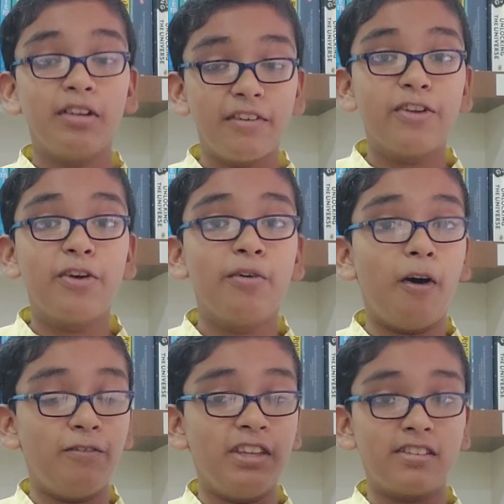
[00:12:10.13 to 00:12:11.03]
review
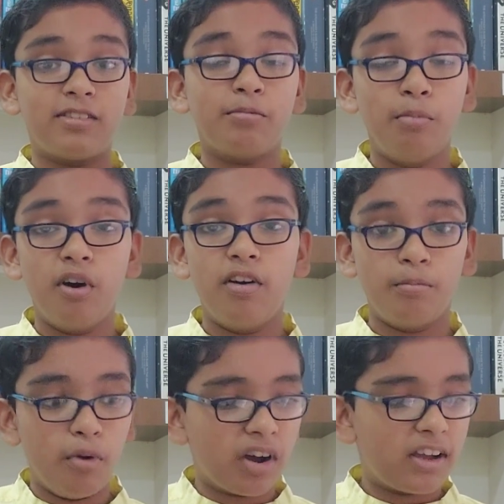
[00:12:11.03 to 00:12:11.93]
of this
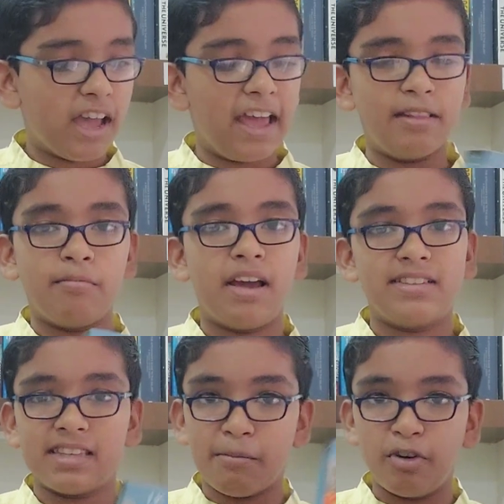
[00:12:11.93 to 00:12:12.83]
book and my
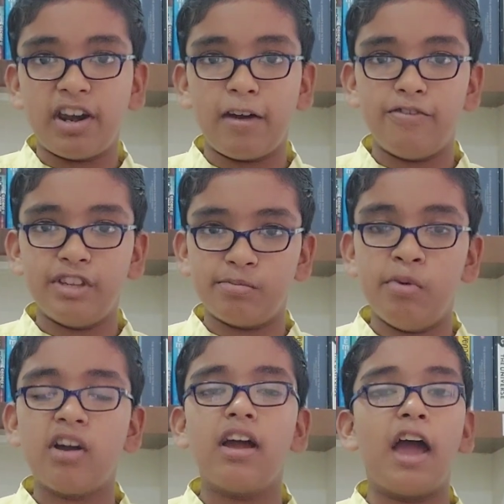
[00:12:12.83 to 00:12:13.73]
summary of this
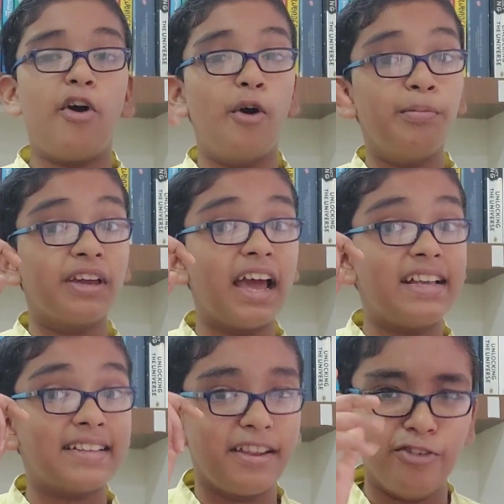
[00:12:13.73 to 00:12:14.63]
book. I hope you
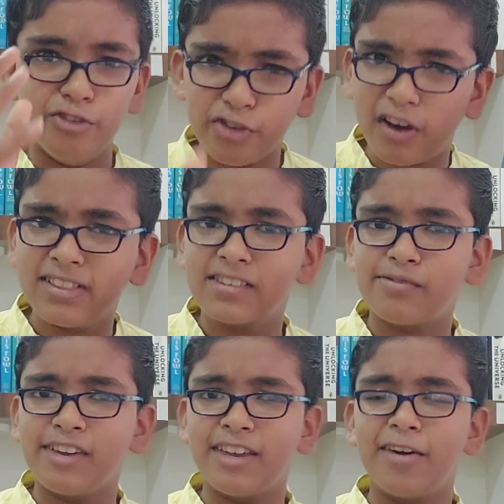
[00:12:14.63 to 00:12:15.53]
guys enjoyed this
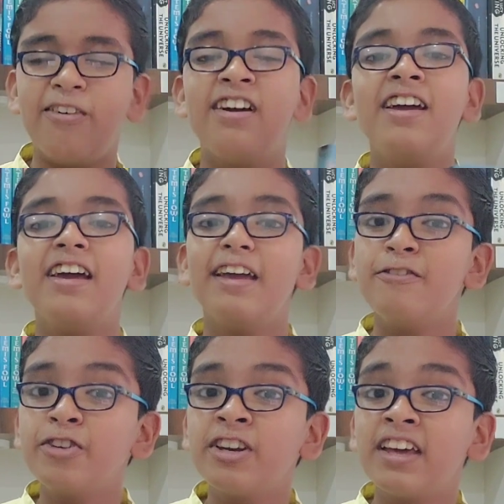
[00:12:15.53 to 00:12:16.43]
video.
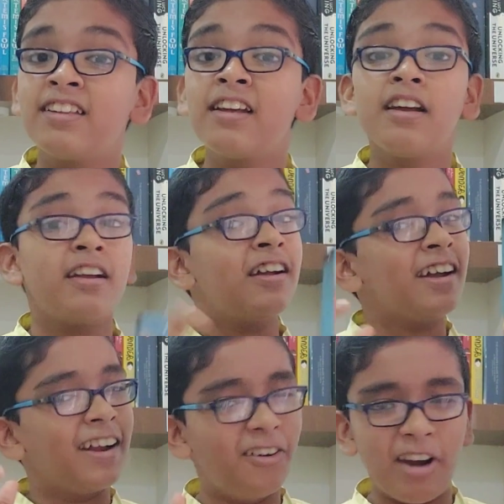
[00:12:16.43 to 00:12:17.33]
If you did,
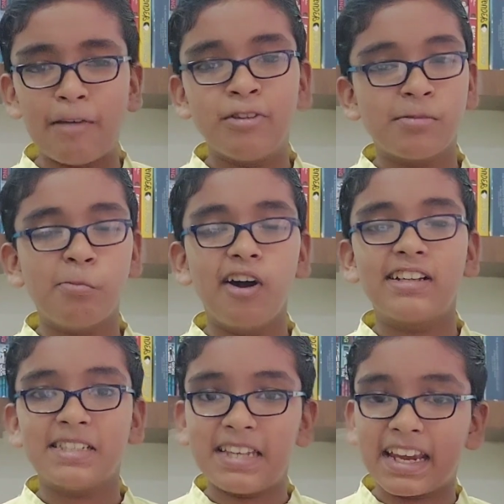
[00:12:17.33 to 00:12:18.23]
grab this
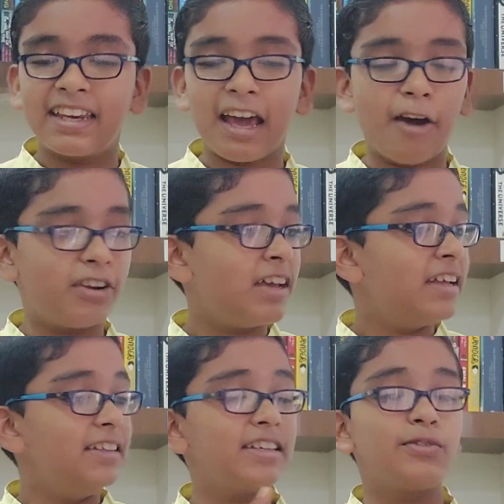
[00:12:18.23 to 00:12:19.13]
book, check it out.
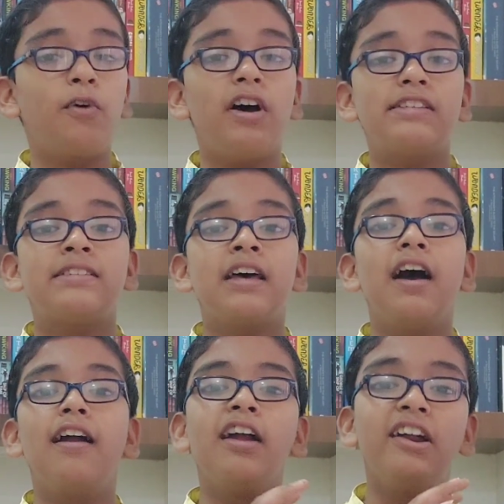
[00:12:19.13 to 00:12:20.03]
This was
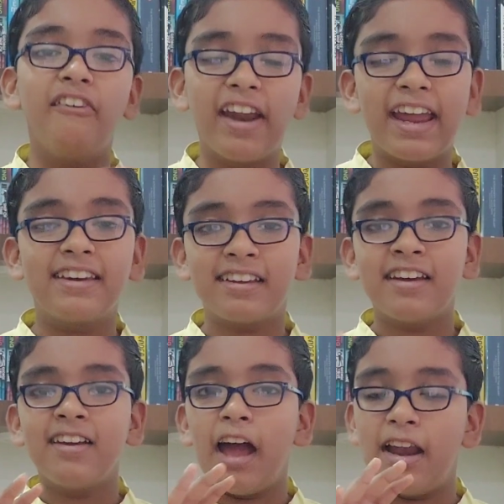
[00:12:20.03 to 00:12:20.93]
a great
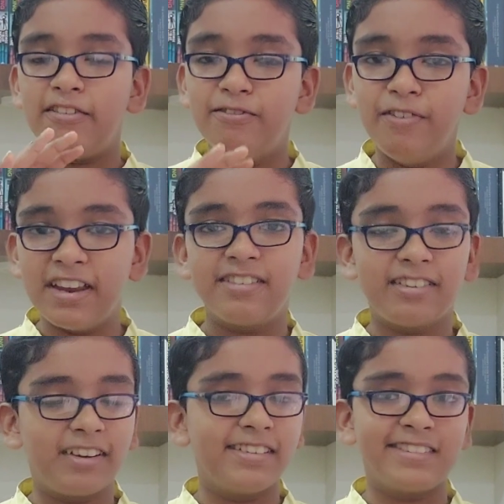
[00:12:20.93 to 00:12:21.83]

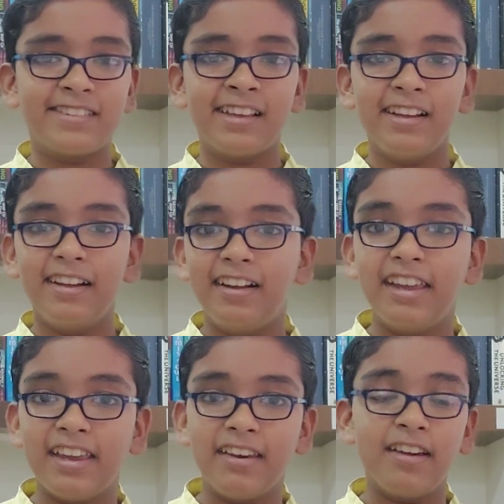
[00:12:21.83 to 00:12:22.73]
adventurous
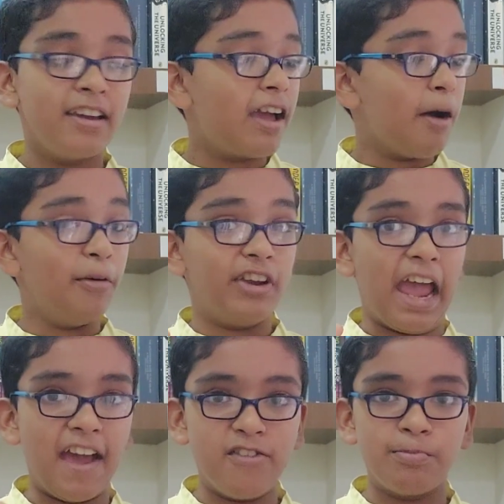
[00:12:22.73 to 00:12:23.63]
read about
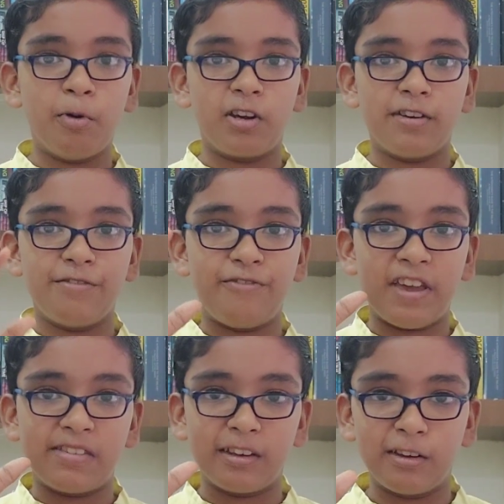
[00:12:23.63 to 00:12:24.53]
Harry Potter
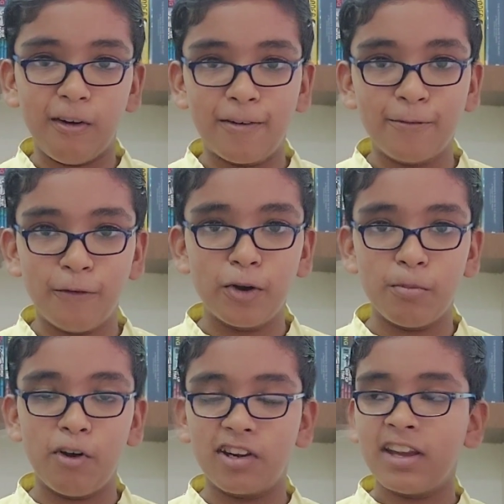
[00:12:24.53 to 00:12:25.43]
facing Lord
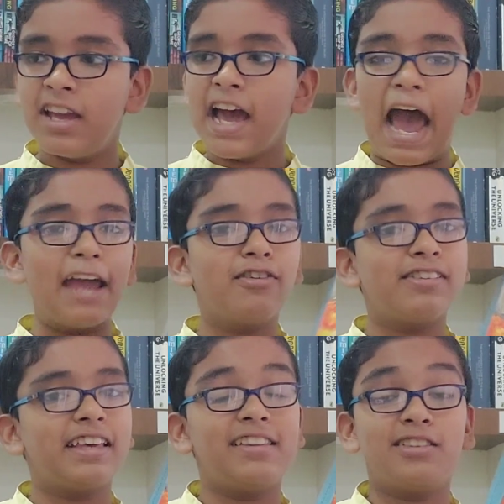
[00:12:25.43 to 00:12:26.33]
Voldemort. I
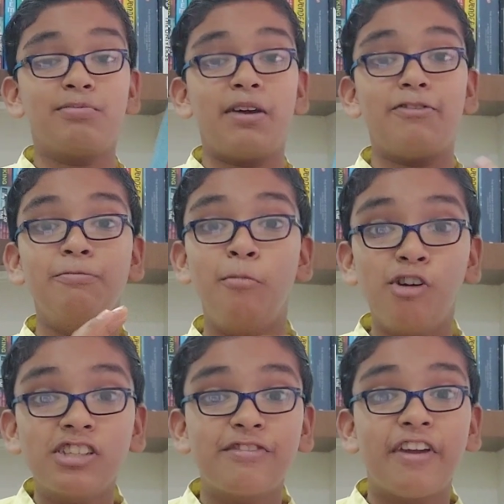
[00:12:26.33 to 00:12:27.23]
would say this is my
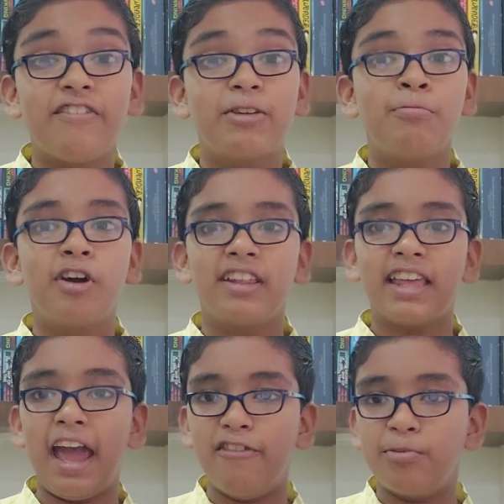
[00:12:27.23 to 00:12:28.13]
most favorite book in
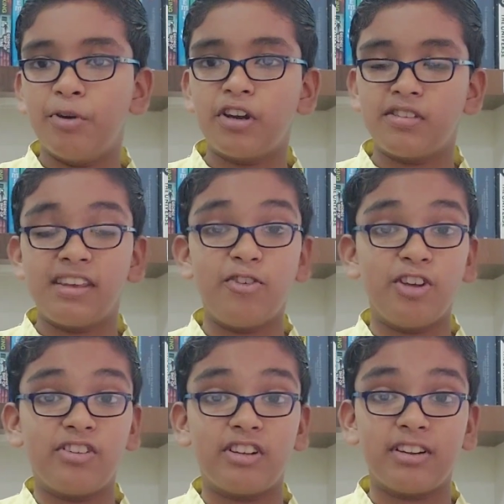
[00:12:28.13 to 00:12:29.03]
the Harry Potter
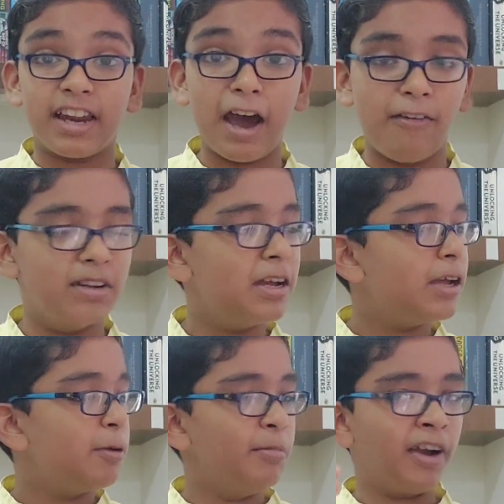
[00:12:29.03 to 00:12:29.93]
series till now,
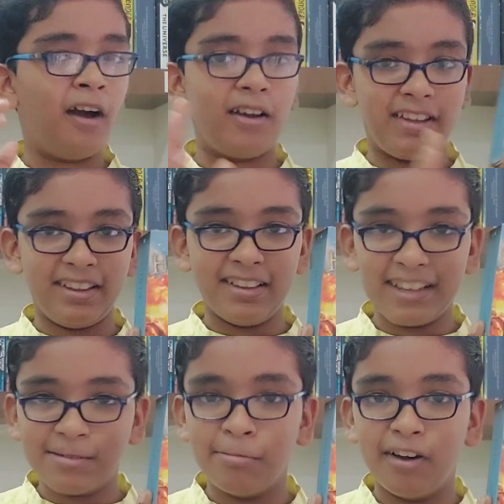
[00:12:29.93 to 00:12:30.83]
because in
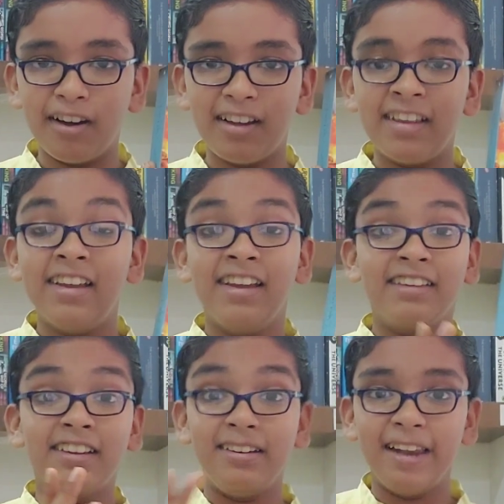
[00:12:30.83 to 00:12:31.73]
this book
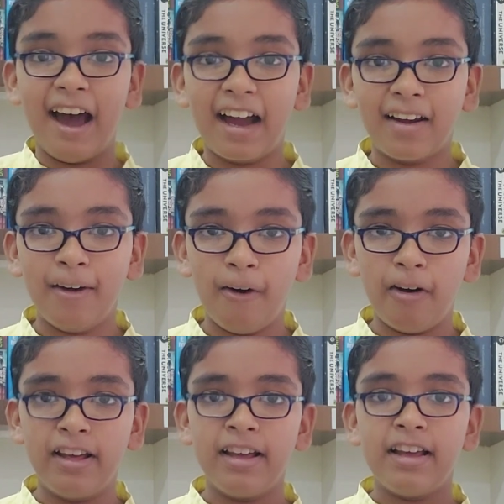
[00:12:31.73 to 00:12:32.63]
the Dark
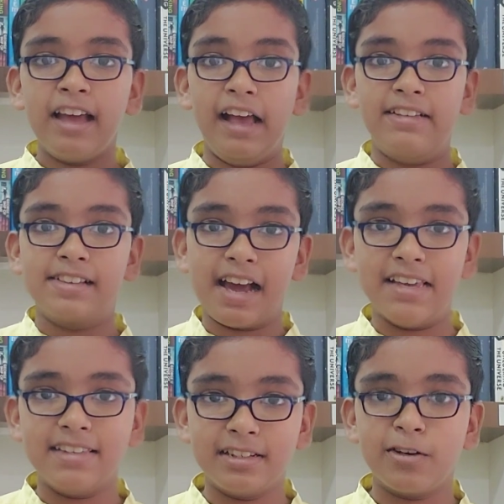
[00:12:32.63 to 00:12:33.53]
Lord has
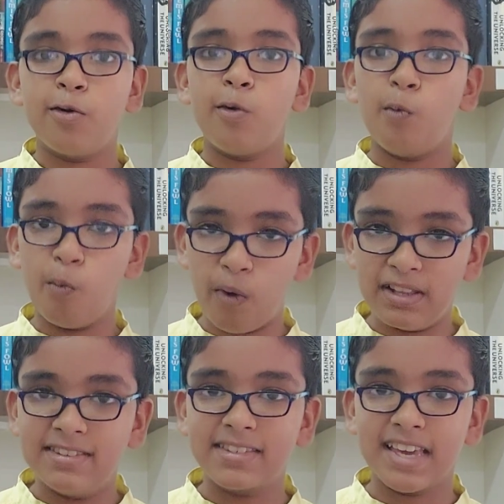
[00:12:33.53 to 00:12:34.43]
risen
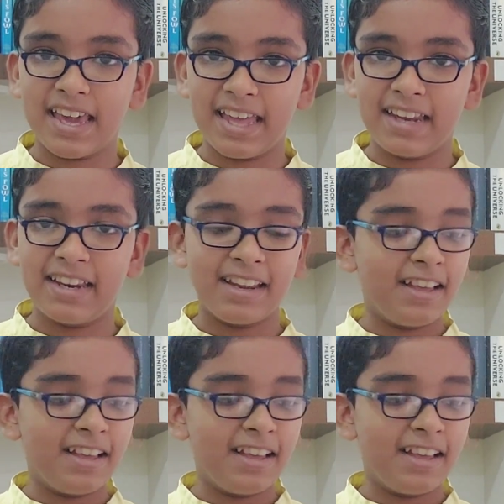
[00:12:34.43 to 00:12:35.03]
once again.